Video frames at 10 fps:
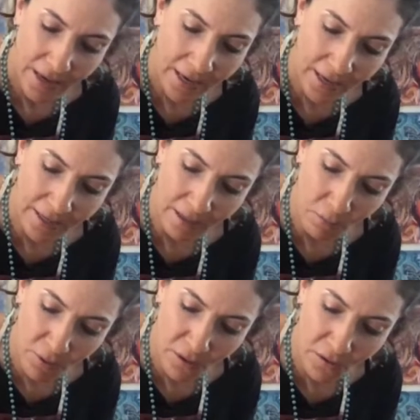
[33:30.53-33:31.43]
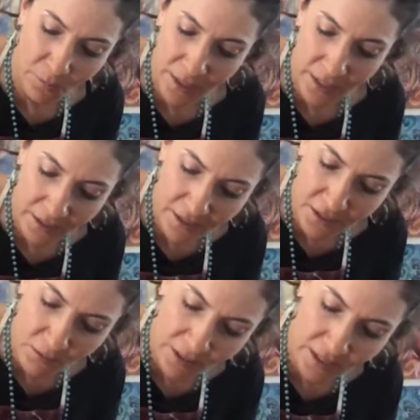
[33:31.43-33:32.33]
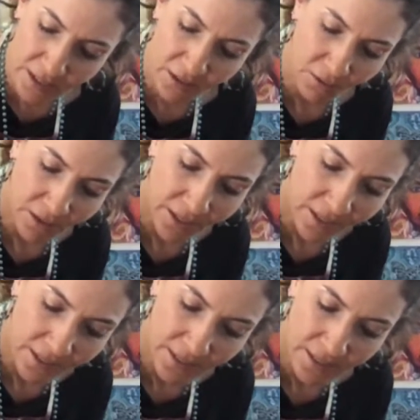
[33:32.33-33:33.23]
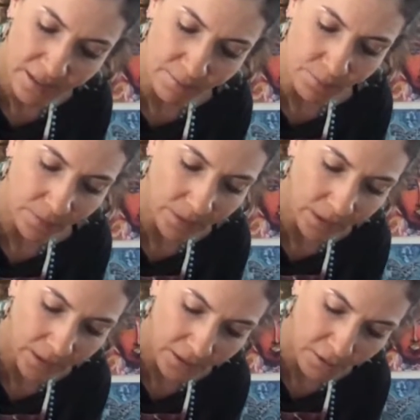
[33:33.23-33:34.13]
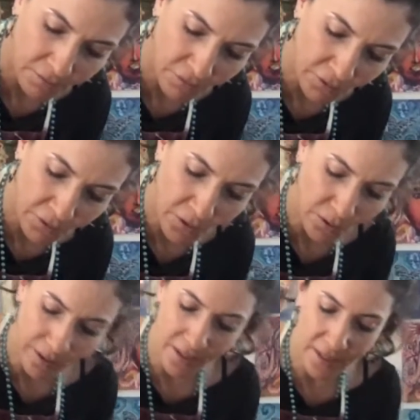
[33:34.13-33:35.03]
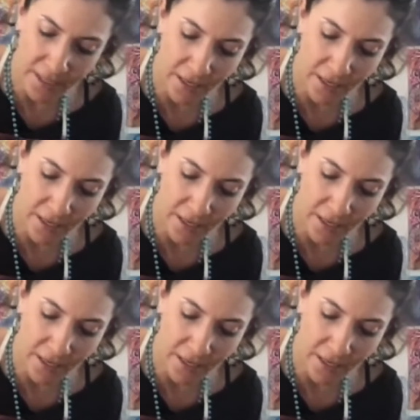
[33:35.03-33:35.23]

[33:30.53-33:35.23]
And I will be continuing to do these until further notice.